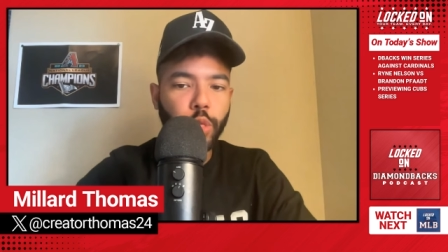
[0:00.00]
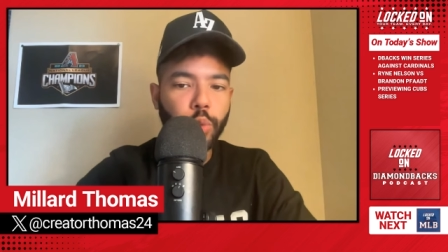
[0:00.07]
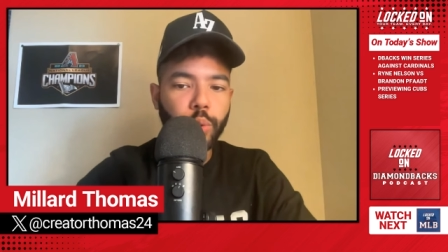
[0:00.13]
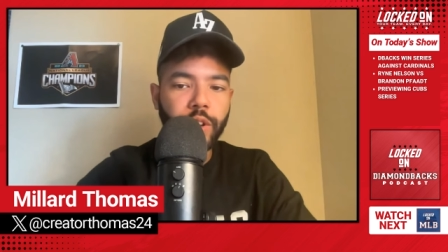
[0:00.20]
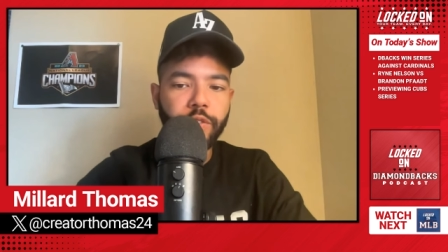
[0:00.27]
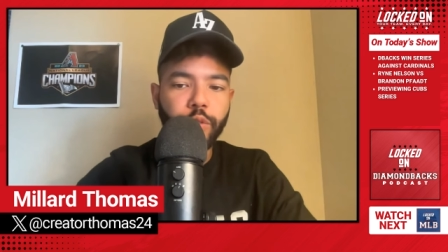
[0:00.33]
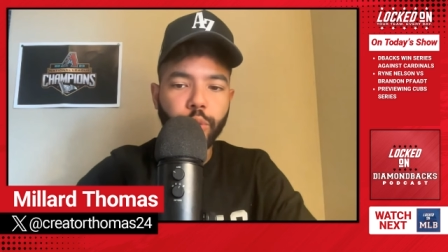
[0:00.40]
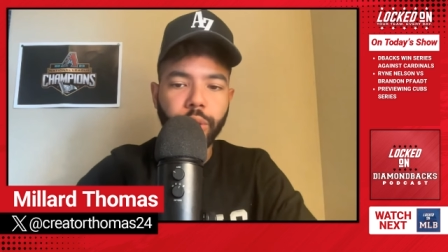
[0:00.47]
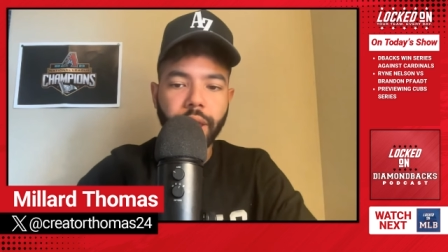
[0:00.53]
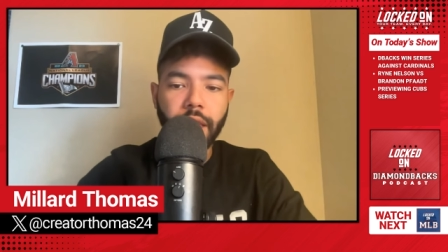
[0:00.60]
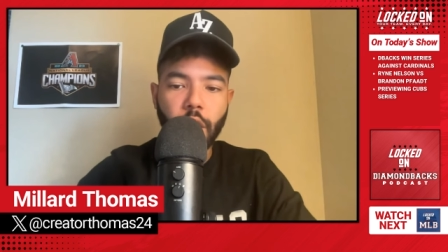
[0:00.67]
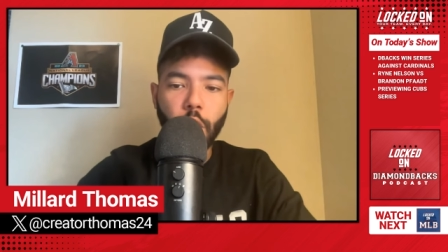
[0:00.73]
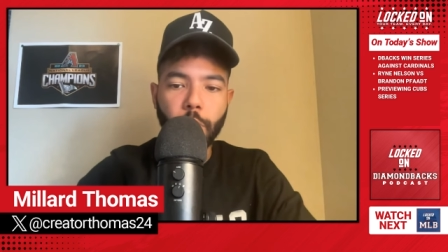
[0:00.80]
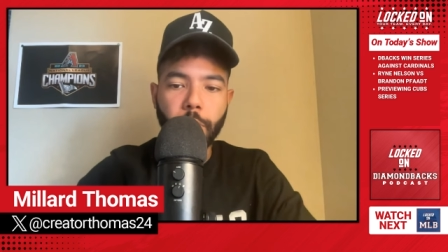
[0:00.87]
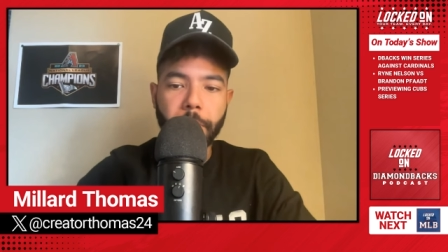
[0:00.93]

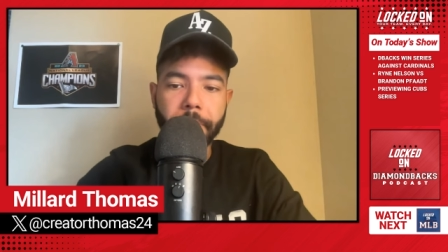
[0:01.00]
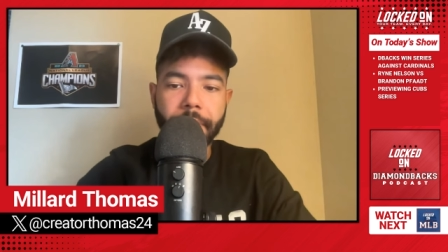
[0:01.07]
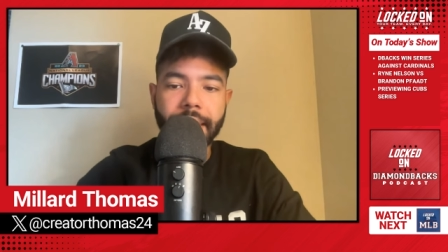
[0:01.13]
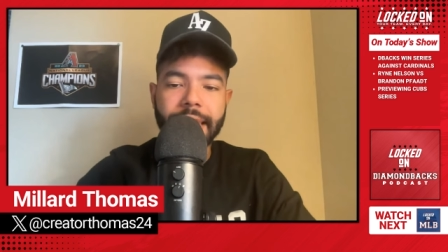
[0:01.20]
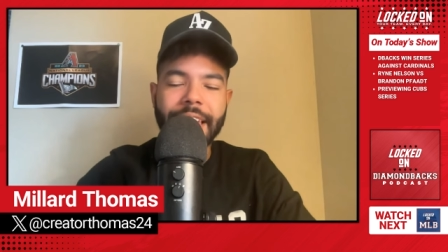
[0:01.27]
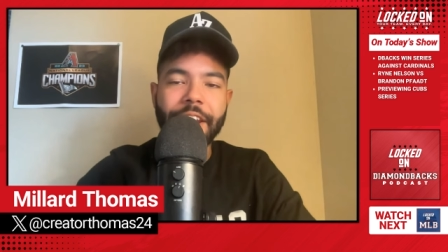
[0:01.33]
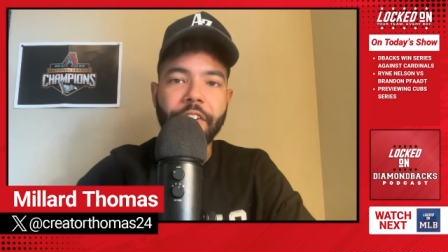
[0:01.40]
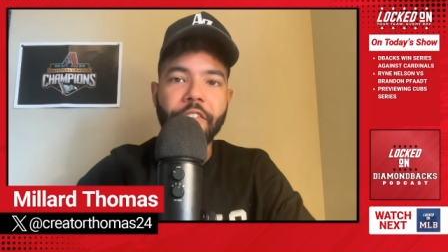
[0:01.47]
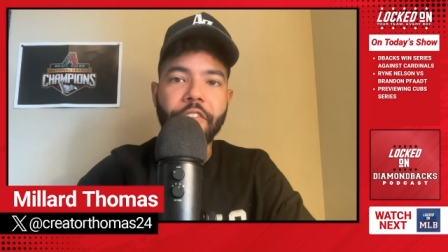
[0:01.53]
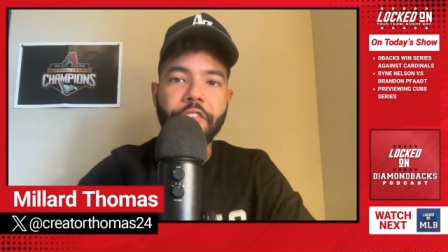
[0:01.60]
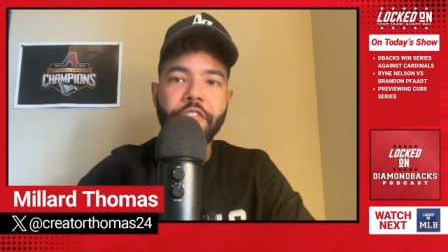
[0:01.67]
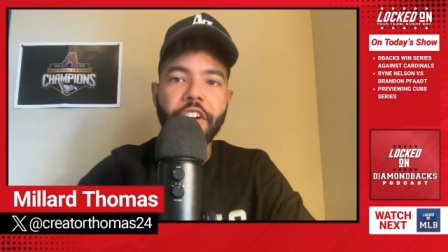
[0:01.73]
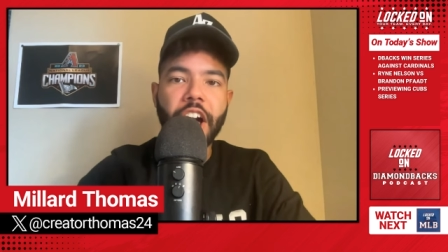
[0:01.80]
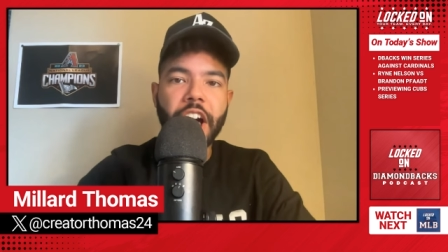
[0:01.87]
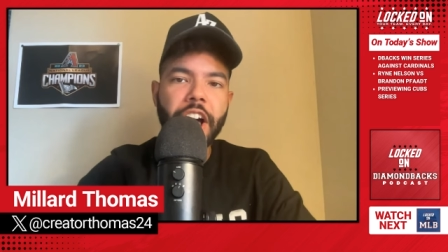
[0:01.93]
348 OBP, and a
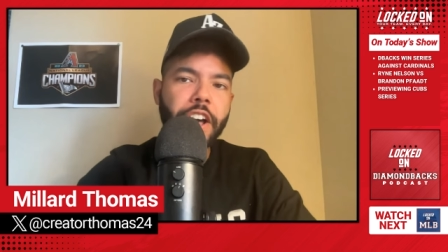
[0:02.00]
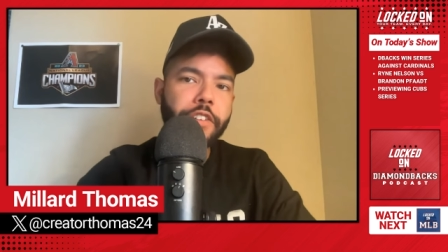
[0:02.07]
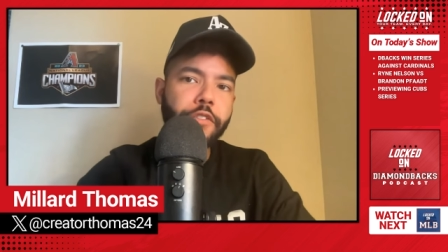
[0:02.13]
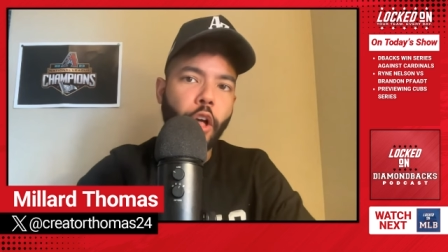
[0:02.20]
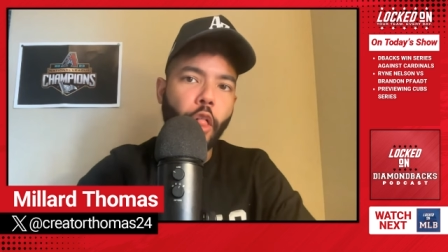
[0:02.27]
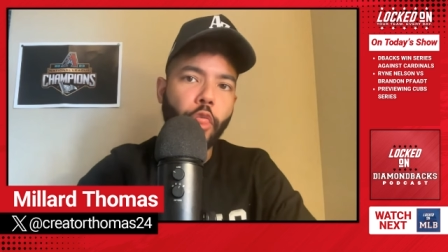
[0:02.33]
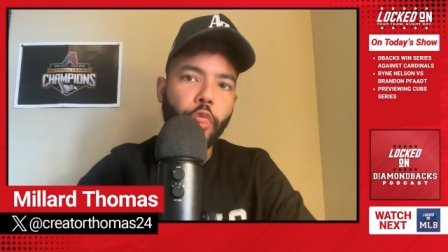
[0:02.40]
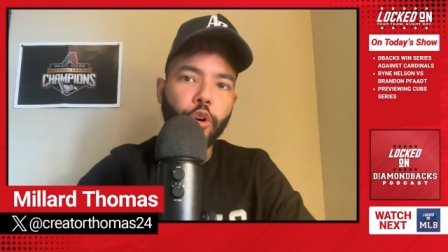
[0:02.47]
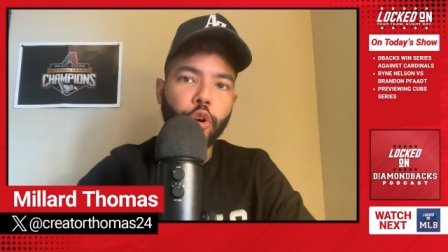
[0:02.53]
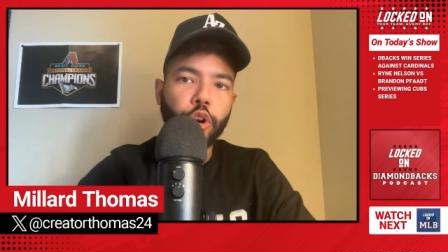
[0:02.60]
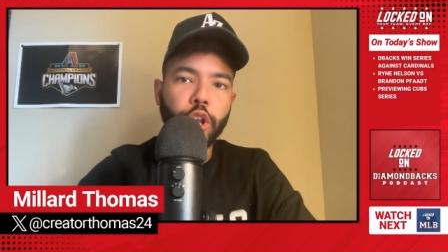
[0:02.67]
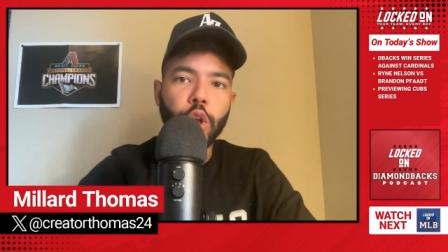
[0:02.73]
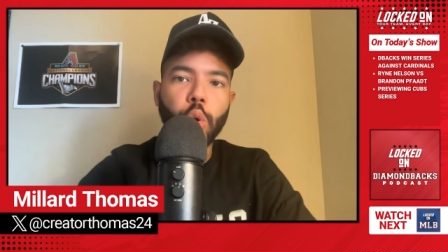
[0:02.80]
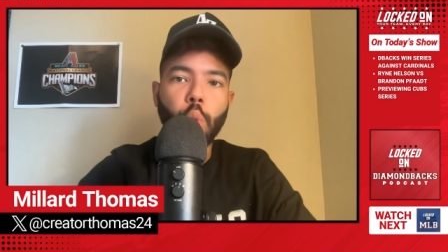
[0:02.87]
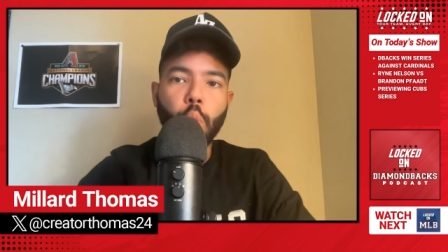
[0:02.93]

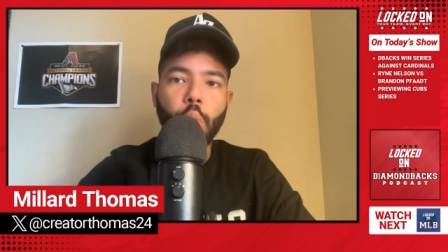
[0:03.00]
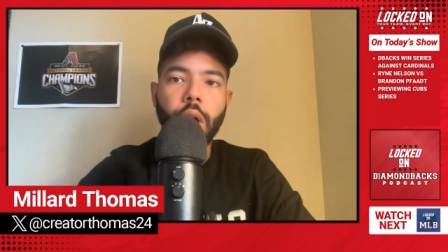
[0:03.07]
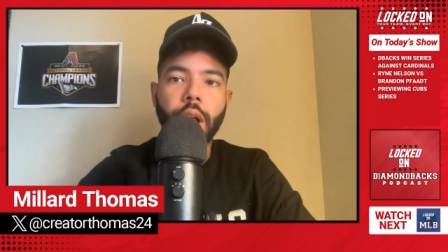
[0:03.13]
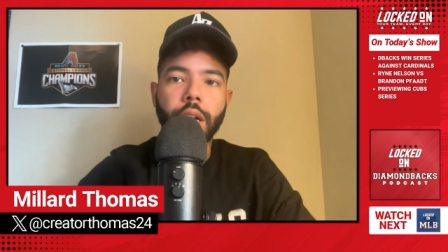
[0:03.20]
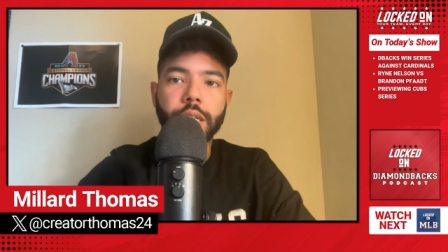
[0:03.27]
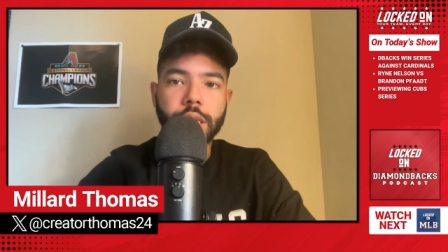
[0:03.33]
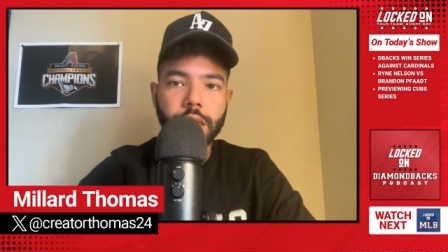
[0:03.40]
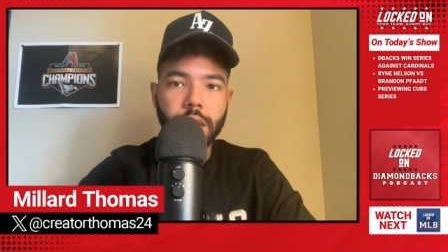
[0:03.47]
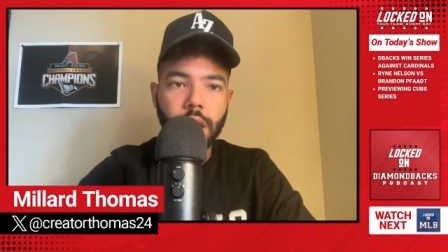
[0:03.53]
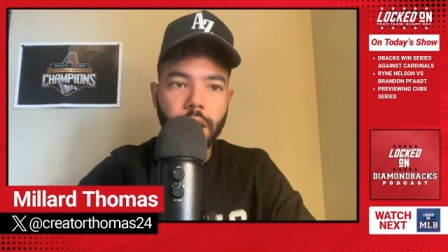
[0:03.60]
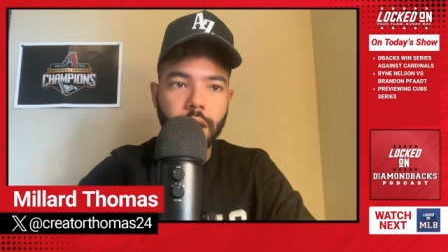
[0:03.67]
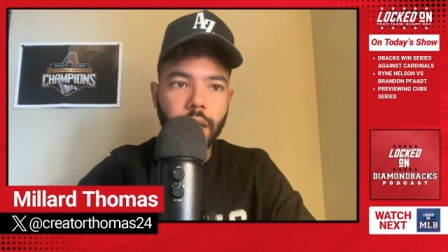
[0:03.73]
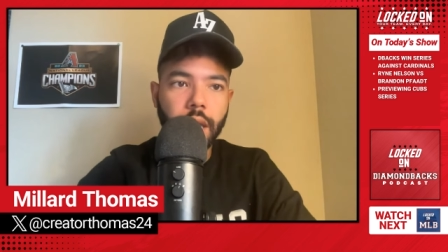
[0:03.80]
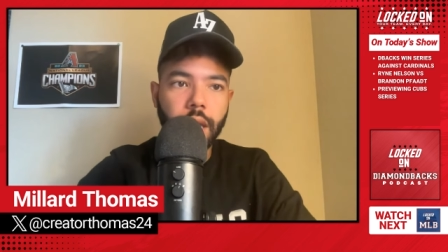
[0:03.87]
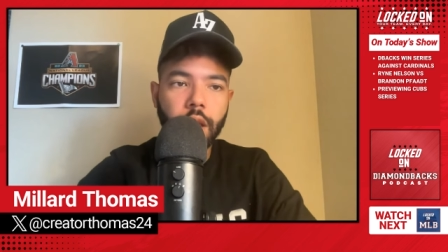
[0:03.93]
531
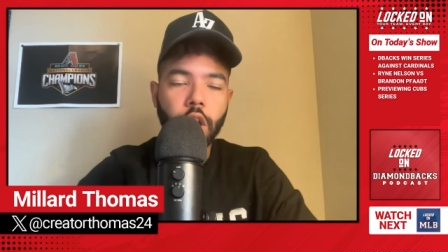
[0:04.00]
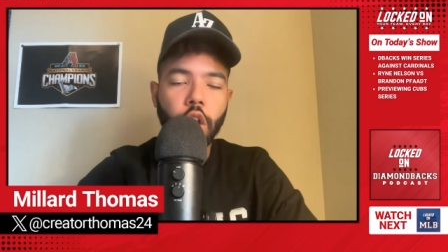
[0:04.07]
slugging.